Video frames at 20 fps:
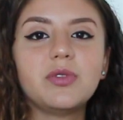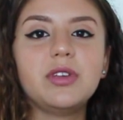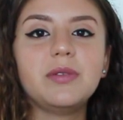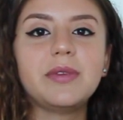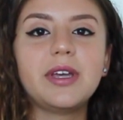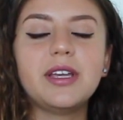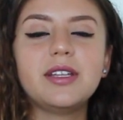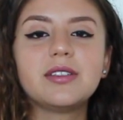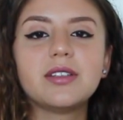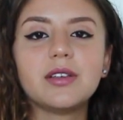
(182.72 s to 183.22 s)

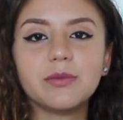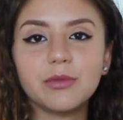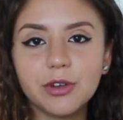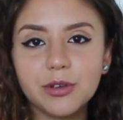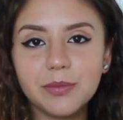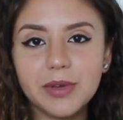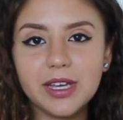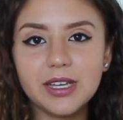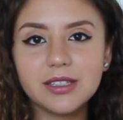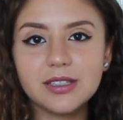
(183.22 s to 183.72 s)
suitemates and
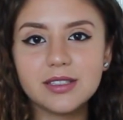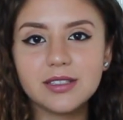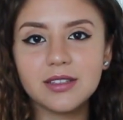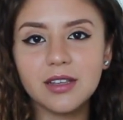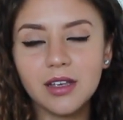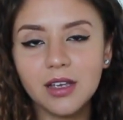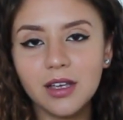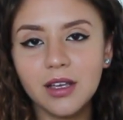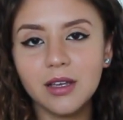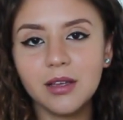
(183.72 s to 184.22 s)
roommates,
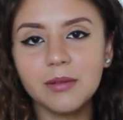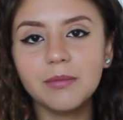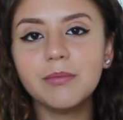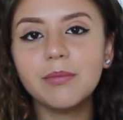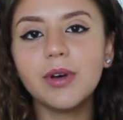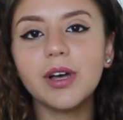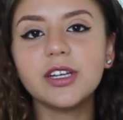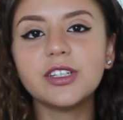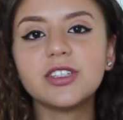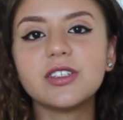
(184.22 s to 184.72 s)

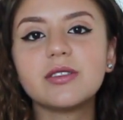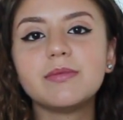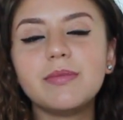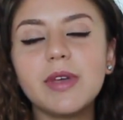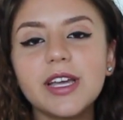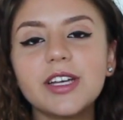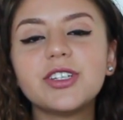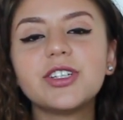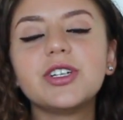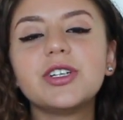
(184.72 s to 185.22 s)
but just
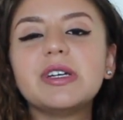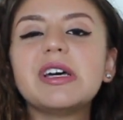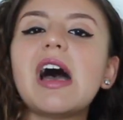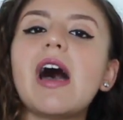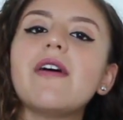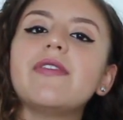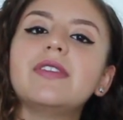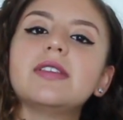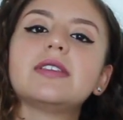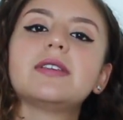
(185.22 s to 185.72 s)
make sure you
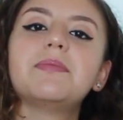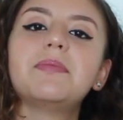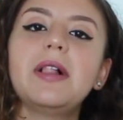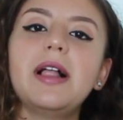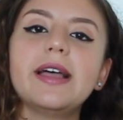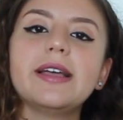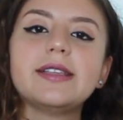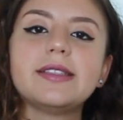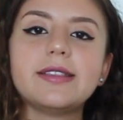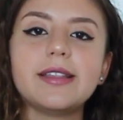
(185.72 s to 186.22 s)
have the
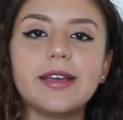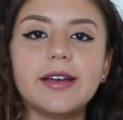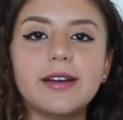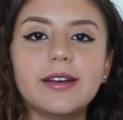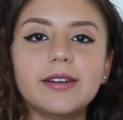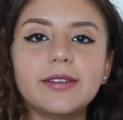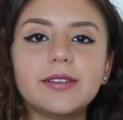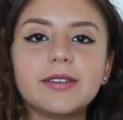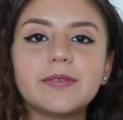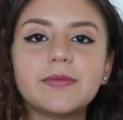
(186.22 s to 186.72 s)
supplies
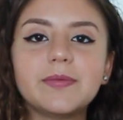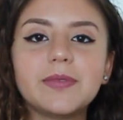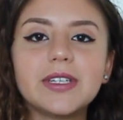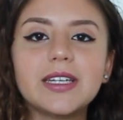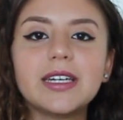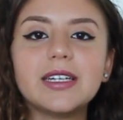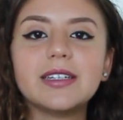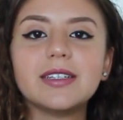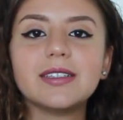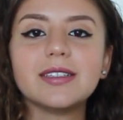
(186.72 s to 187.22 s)
there
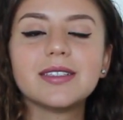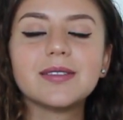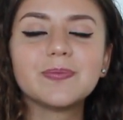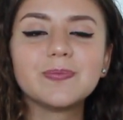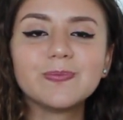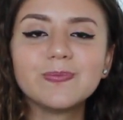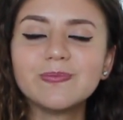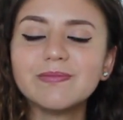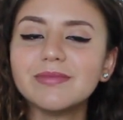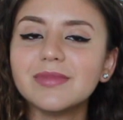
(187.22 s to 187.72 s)
because
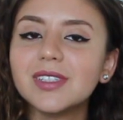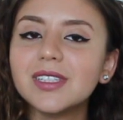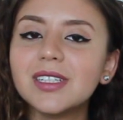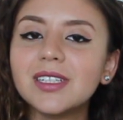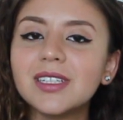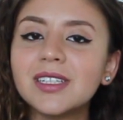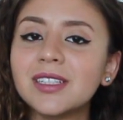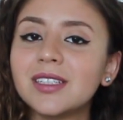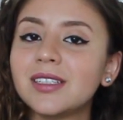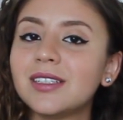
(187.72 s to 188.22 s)

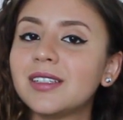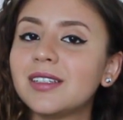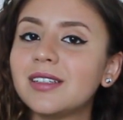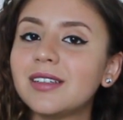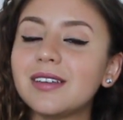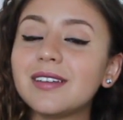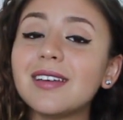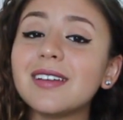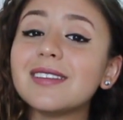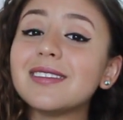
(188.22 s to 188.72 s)

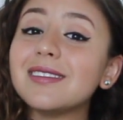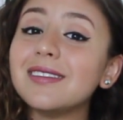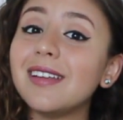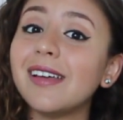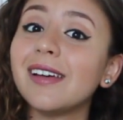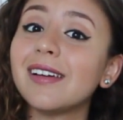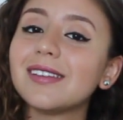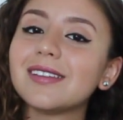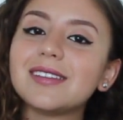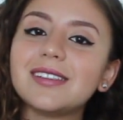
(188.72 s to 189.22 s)
it gets
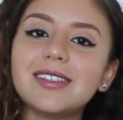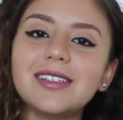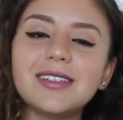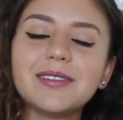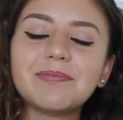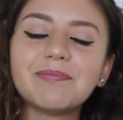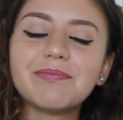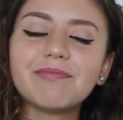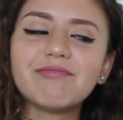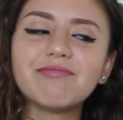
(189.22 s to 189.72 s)

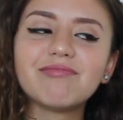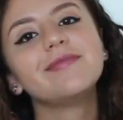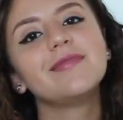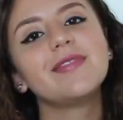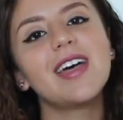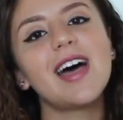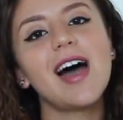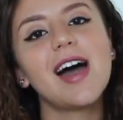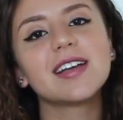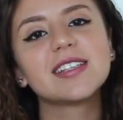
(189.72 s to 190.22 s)
nasty.
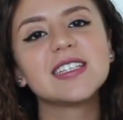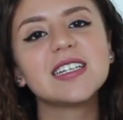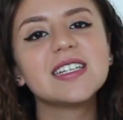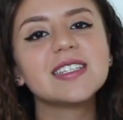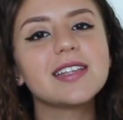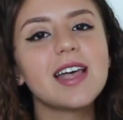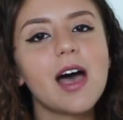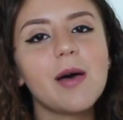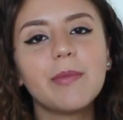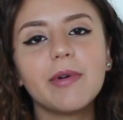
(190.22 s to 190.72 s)

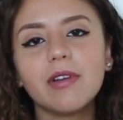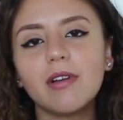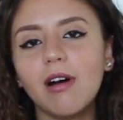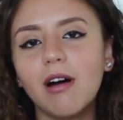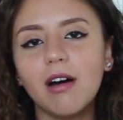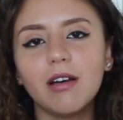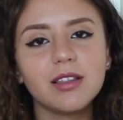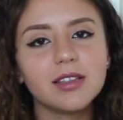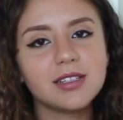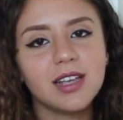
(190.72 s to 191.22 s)
Accidents happen
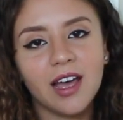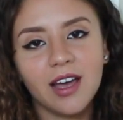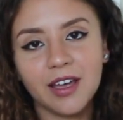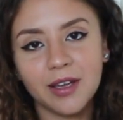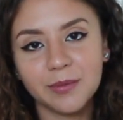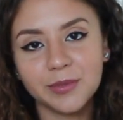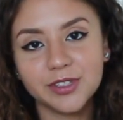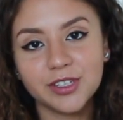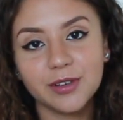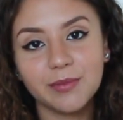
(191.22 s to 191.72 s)
all the
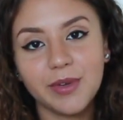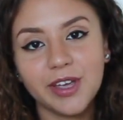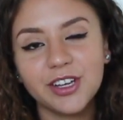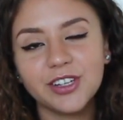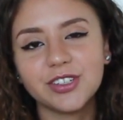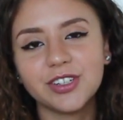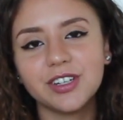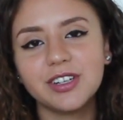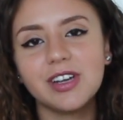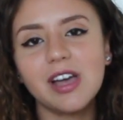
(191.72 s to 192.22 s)
time, so
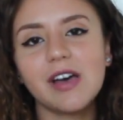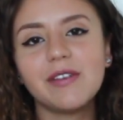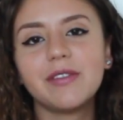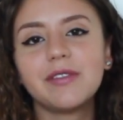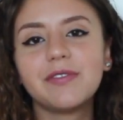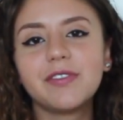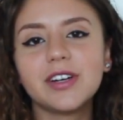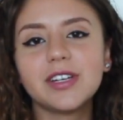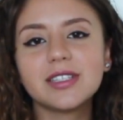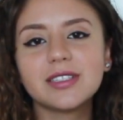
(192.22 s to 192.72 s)
make sure you
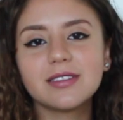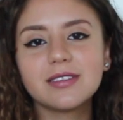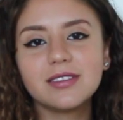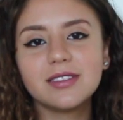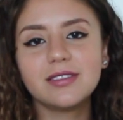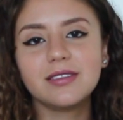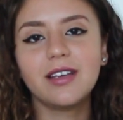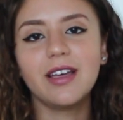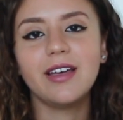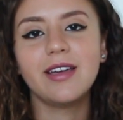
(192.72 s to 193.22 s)
have a first
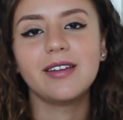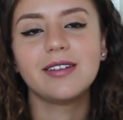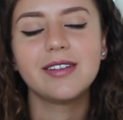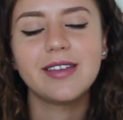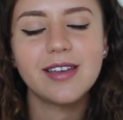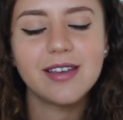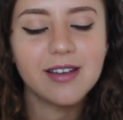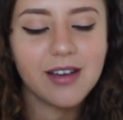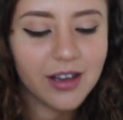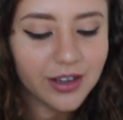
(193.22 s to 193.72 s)
aid
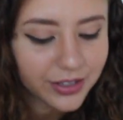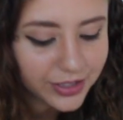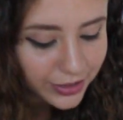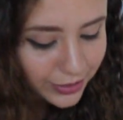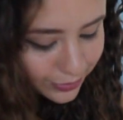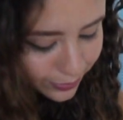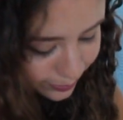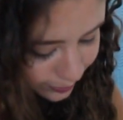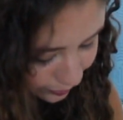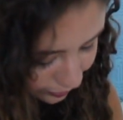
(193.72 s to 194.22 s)
kit on
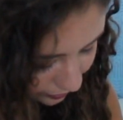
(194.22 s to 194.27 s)
you.